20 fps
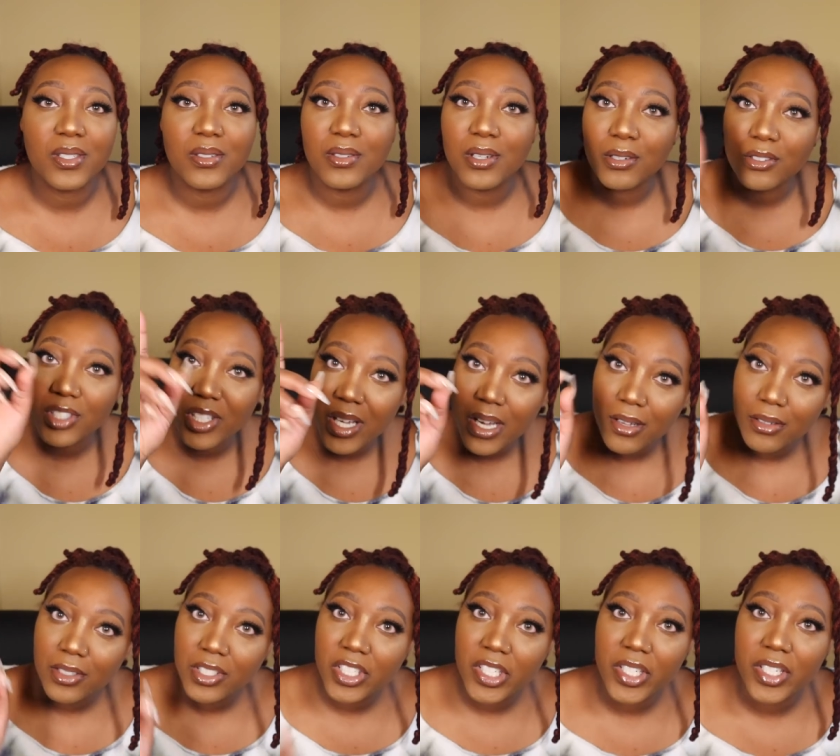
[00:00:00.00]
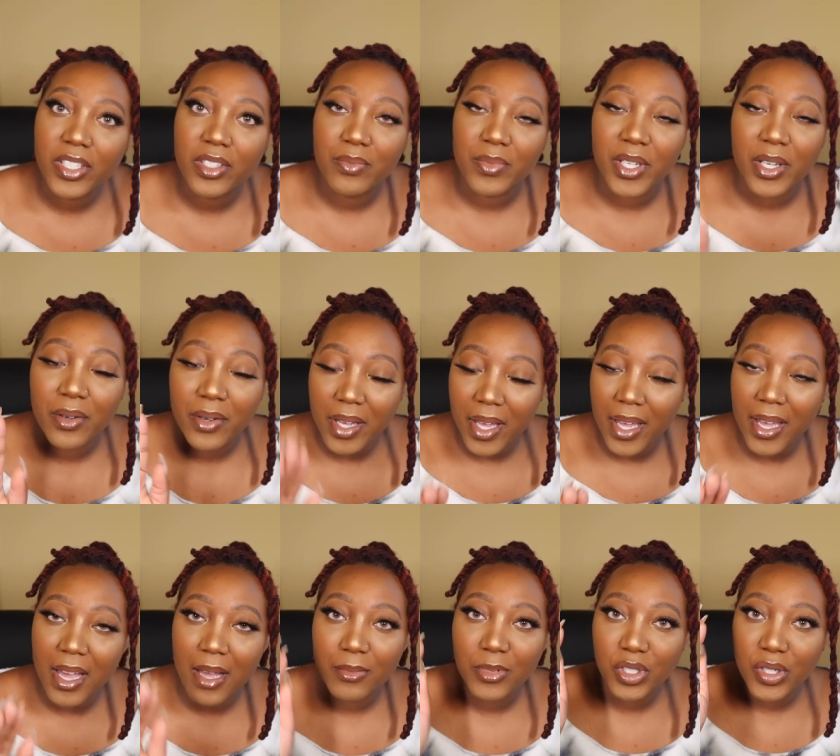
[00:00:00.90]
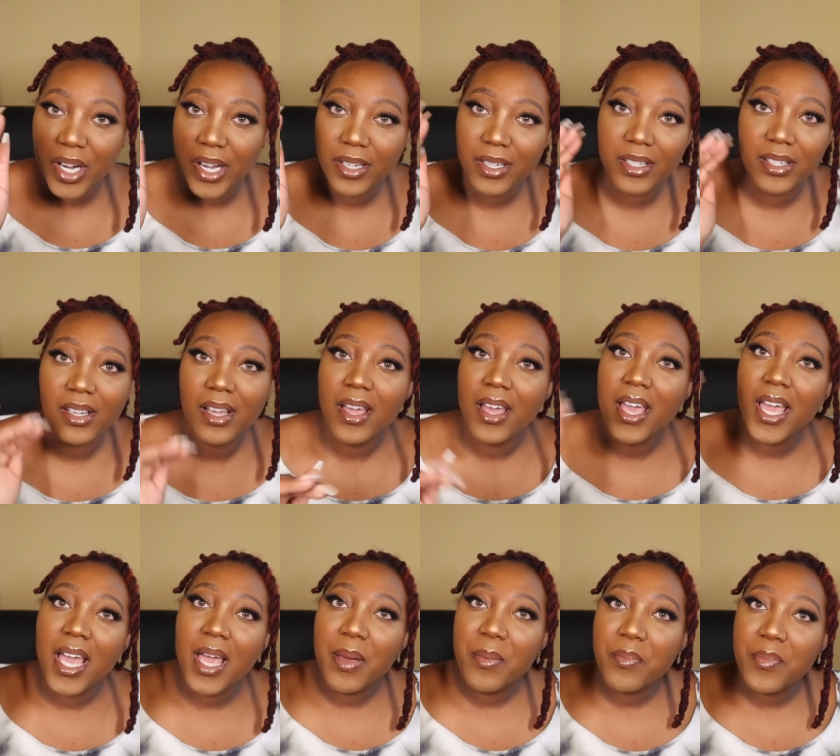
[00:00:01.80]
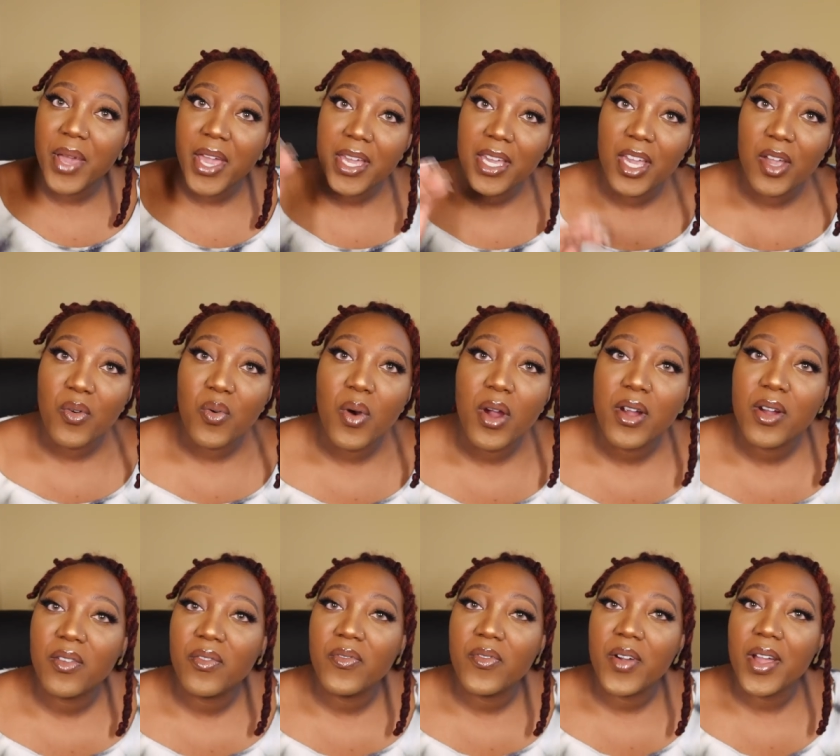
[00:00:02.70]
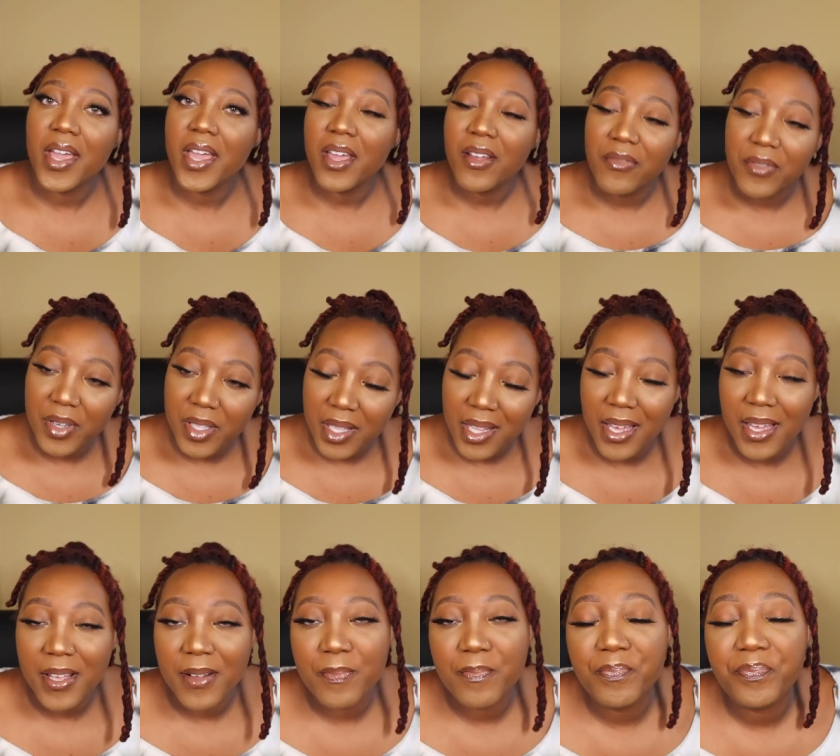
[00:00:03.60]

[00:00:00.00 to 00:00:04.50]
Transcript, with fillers: So don't y'all judge me, okay? I'm trying to make it work for everything.